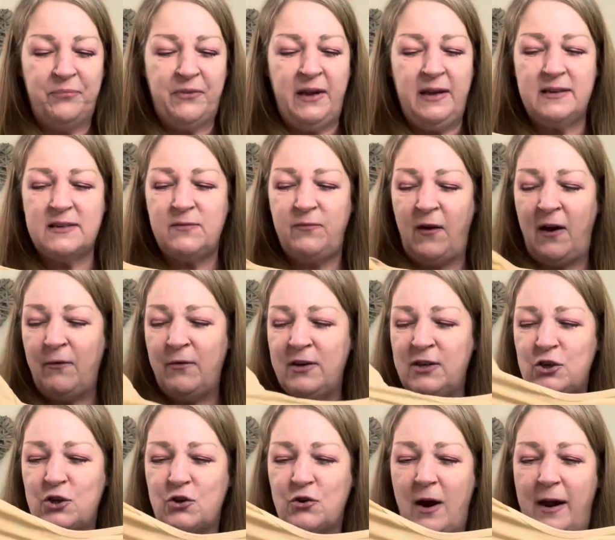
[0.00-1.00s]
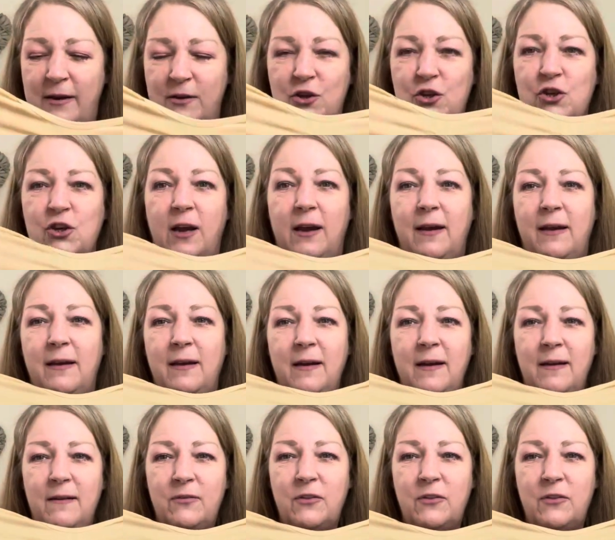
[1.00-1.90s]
It's very stretchy.